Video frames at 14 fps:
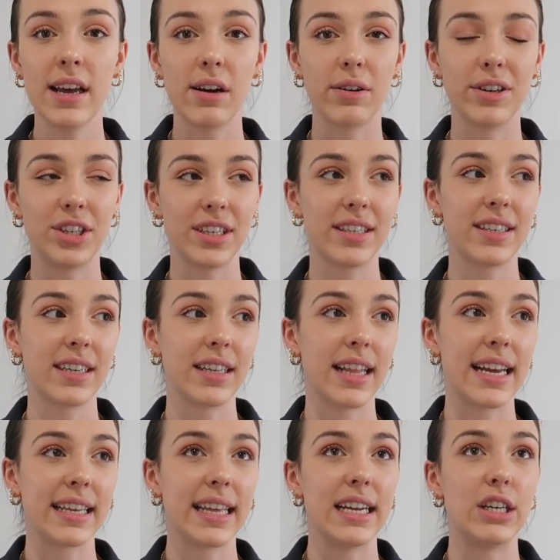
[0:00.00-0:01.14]
or just
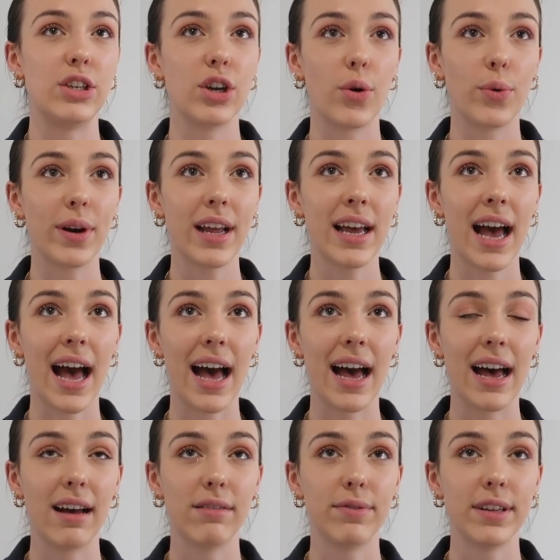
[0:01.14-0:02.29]
like they don't
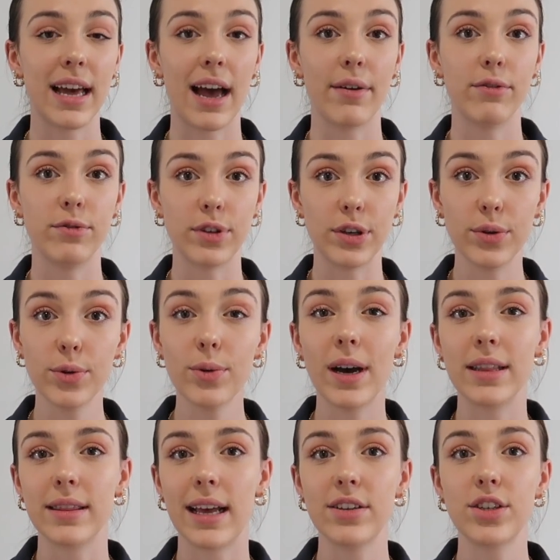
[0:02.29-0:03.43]
have that view
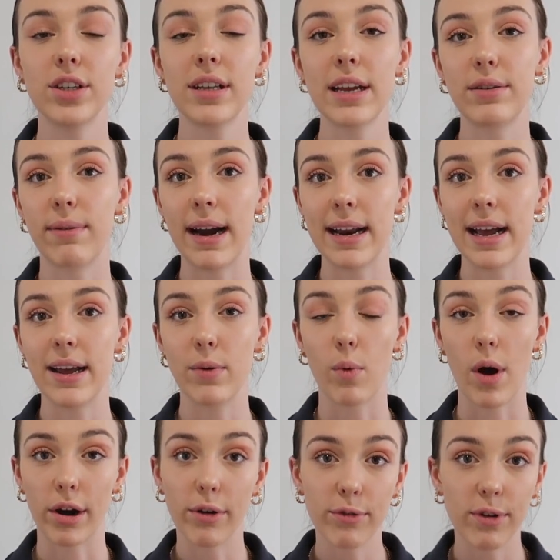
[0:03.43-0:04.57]
unless you're like right at
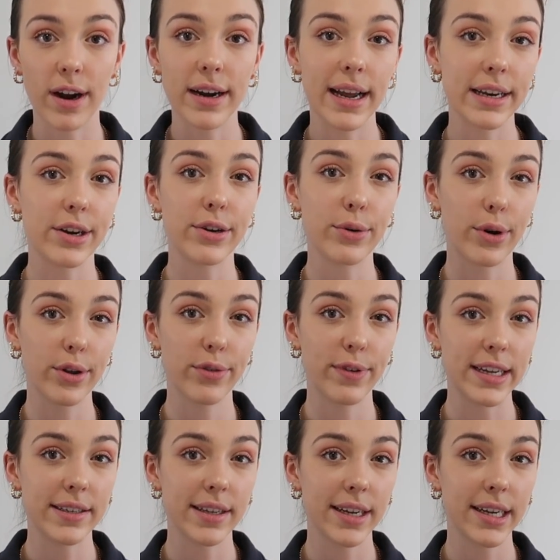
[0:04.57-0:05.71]
waterfront and you're north
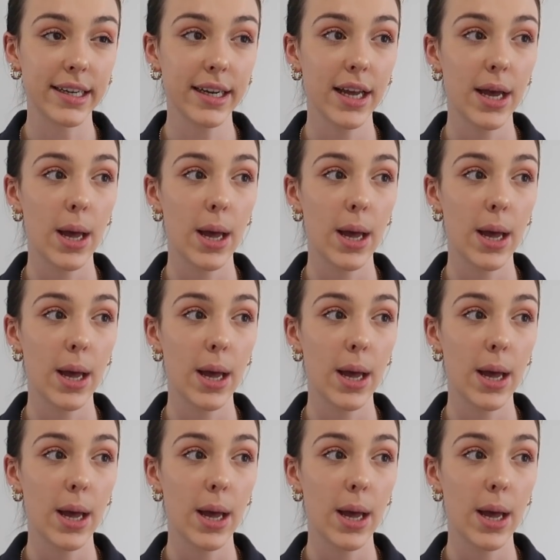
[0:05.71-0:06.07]
facing.